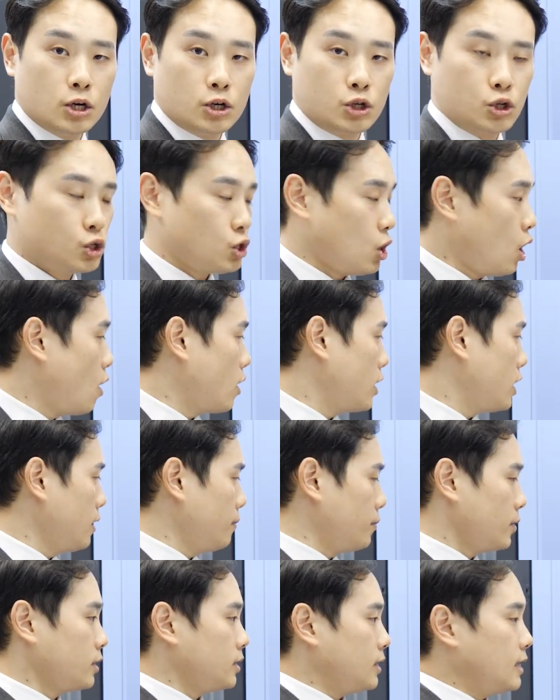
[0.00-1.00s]
So
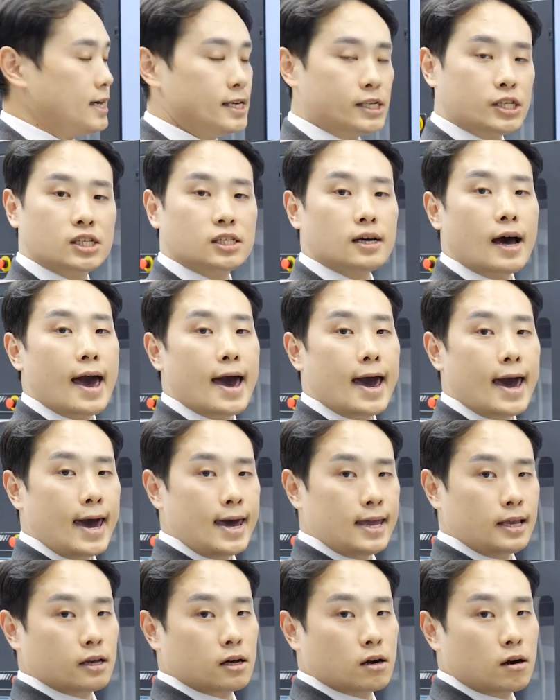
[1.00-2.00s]
even it's
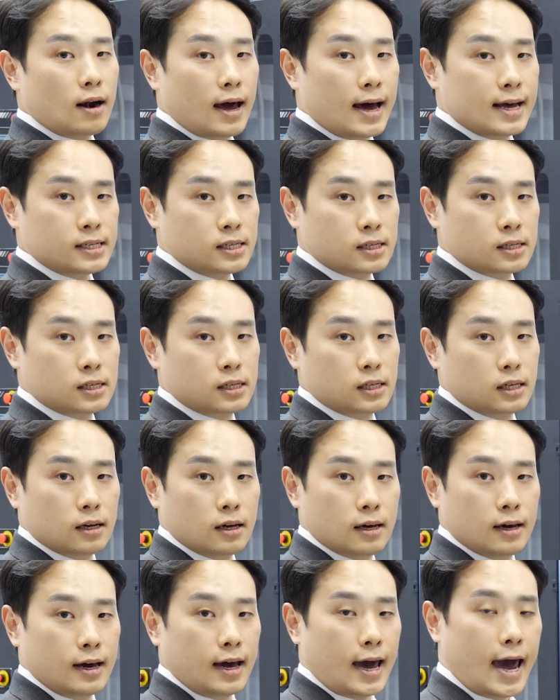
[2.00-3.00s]

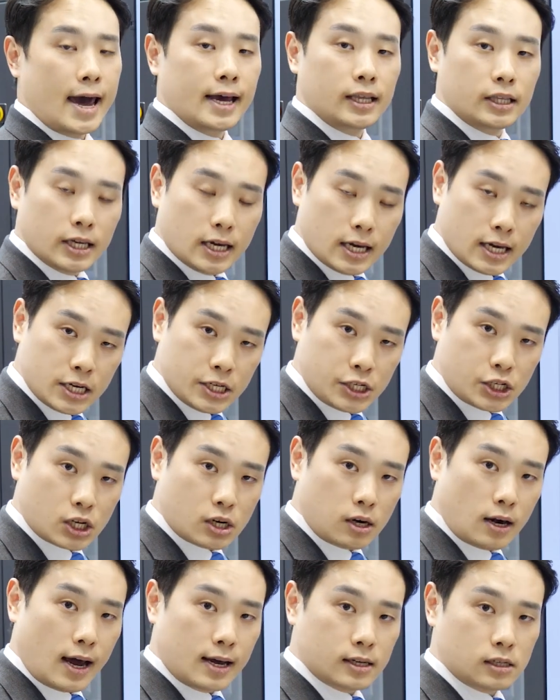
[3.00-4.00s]
8-inch
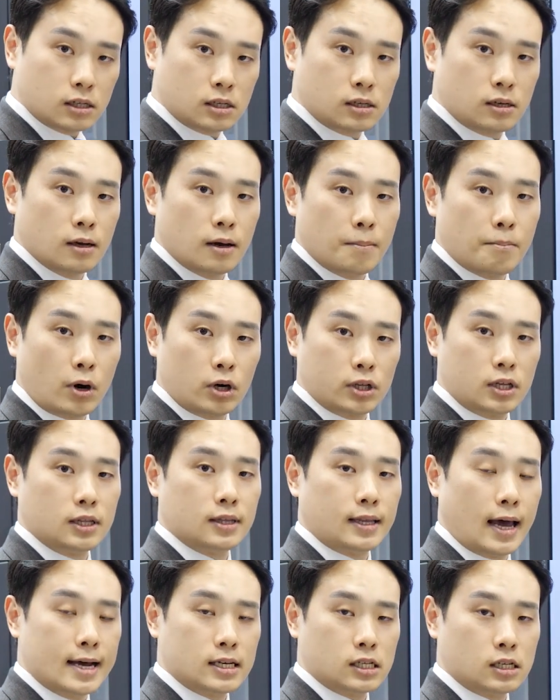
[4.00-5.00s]
class
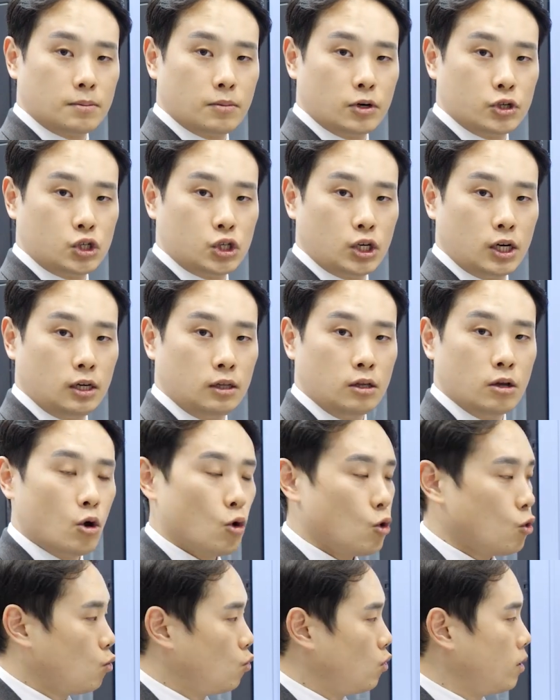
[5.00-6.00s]
multitasking machine.
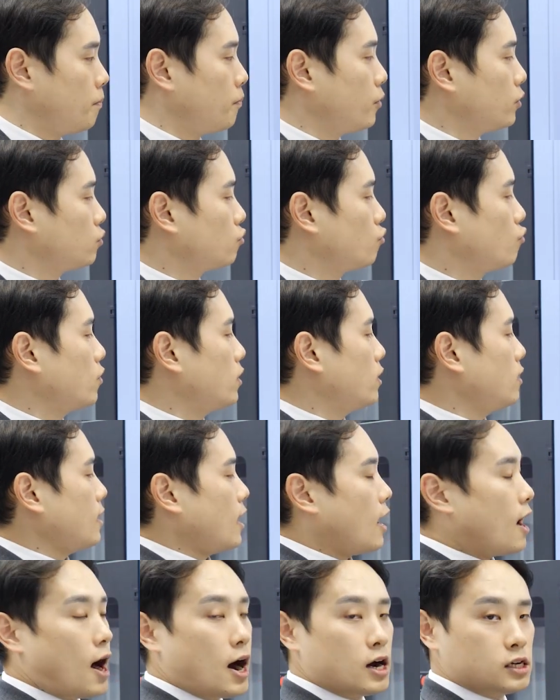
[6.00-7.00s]
We put really
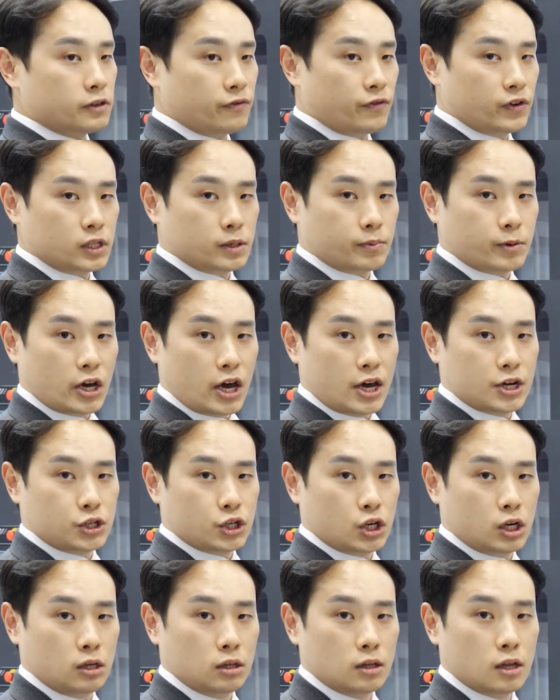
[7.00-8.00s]
high
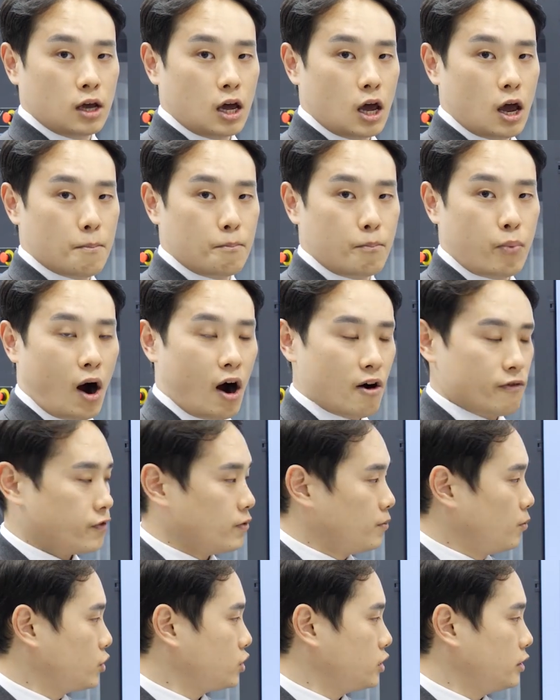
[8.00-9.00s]
specification and
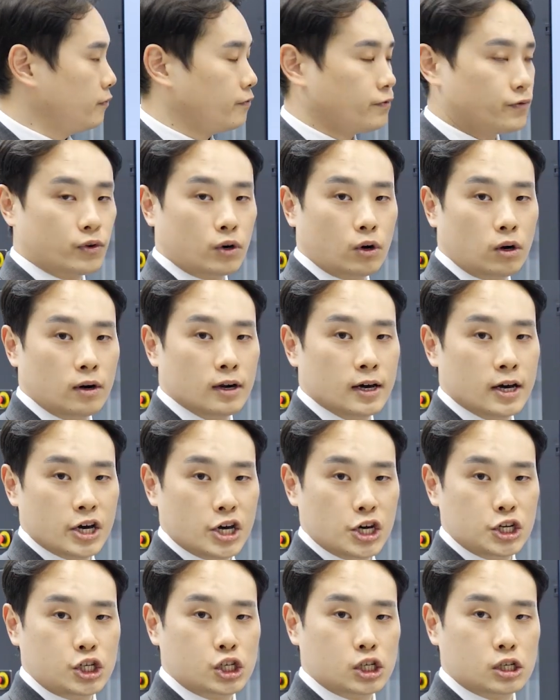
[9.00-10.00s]
powerful machine for
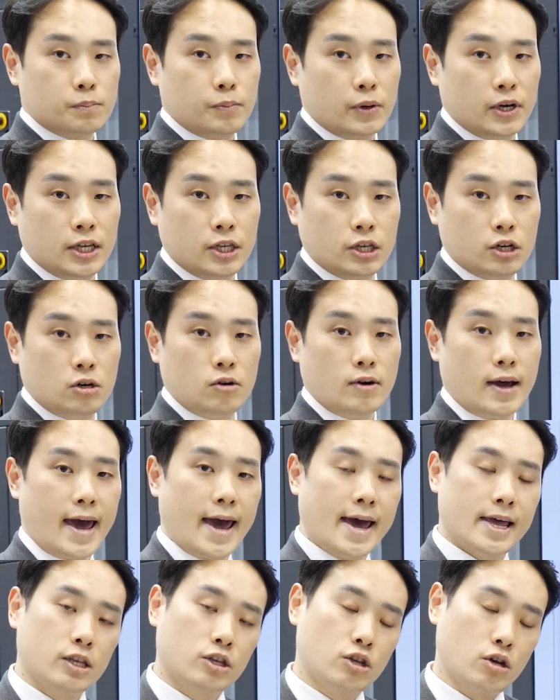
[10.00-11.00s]
each spindle
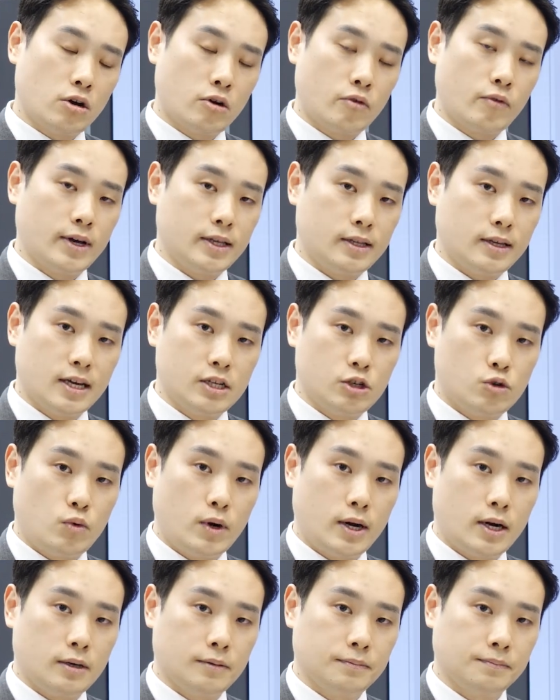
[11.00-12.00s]
and turret as
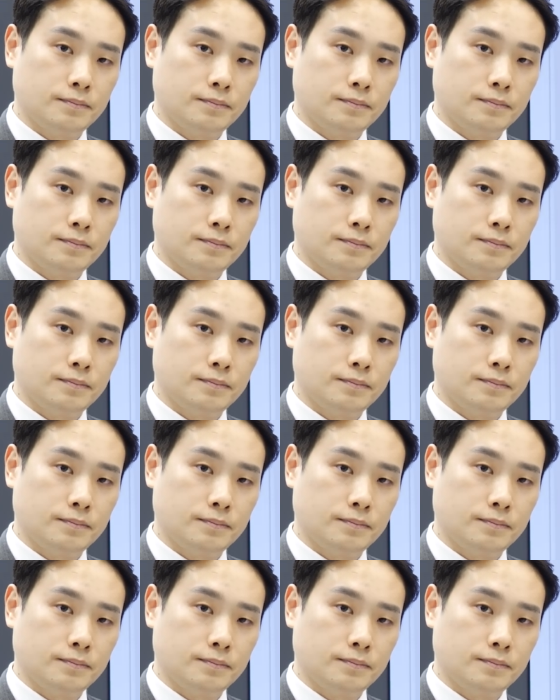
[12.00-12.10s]
well.